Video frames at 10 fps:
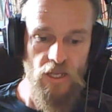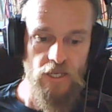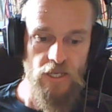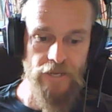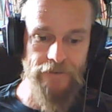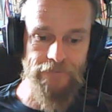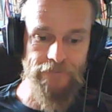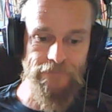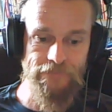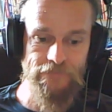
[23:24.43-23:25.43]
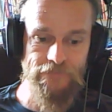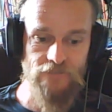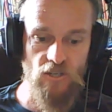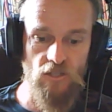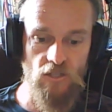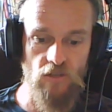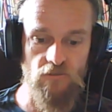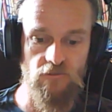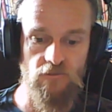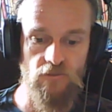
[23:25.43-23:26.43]
Now, not a lot
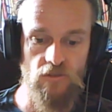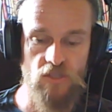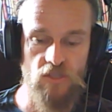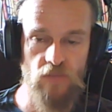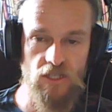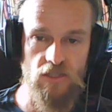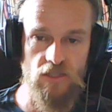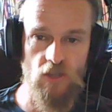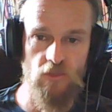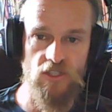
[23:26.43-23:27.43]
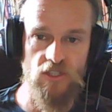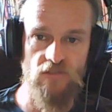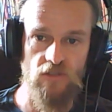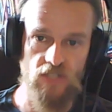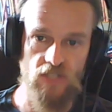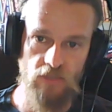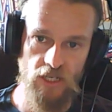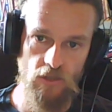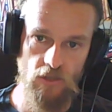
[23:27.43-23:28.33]
of specialist options for the Demonette